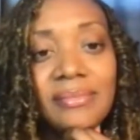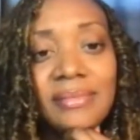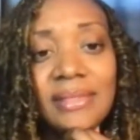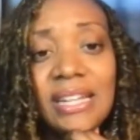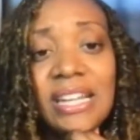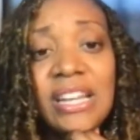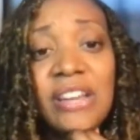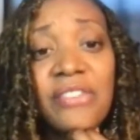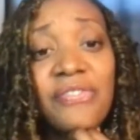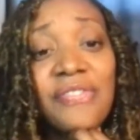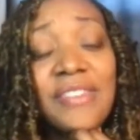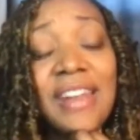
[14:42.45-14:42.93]

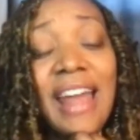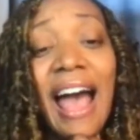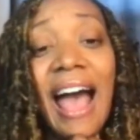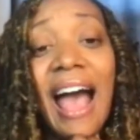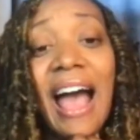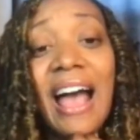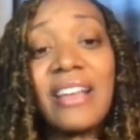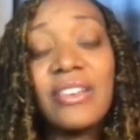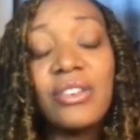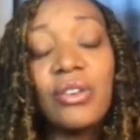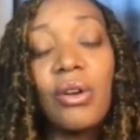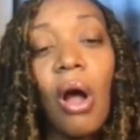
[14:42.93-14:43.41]
If
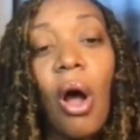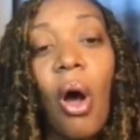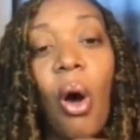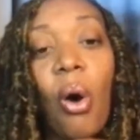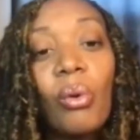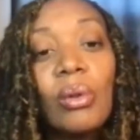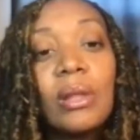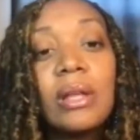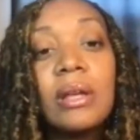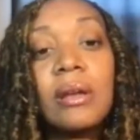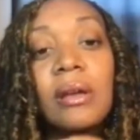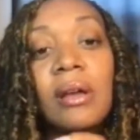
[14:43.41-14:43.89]
not, you're
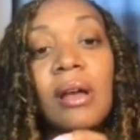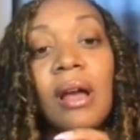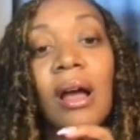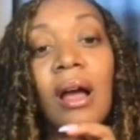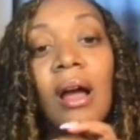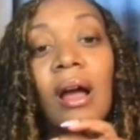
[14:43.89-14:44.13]
only